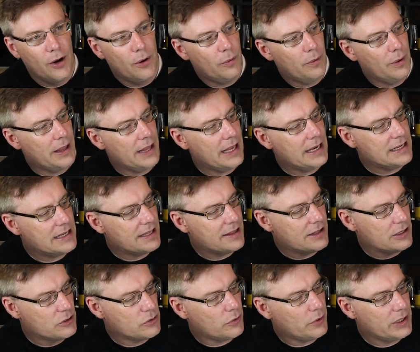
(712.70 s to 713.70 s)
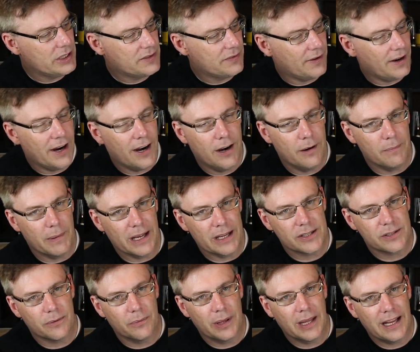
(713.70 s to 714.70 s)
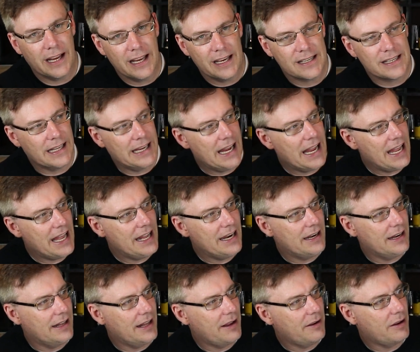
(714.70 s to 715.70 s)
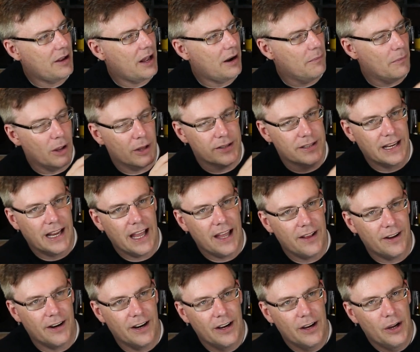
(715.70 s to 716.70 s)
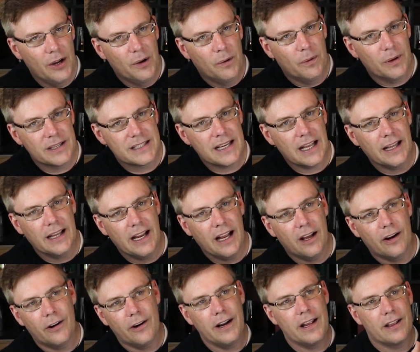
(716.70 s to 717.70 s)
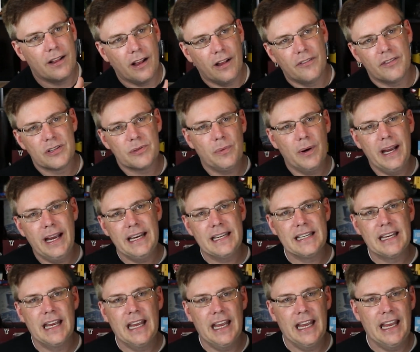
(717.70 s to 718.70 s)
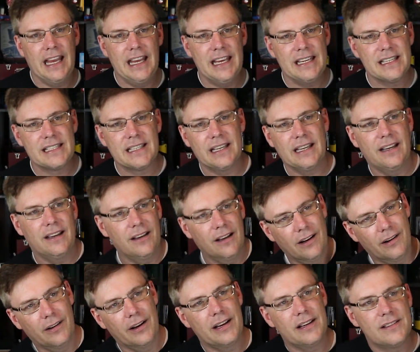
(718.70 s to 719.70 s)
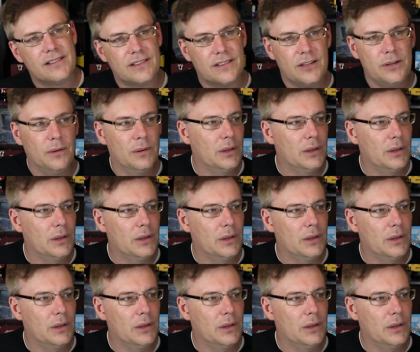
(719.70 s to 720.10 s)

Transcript: when they did the joints for Iron Man. So when they get to the end and they got them all together, well, suddenly underneath all of his weight, he's too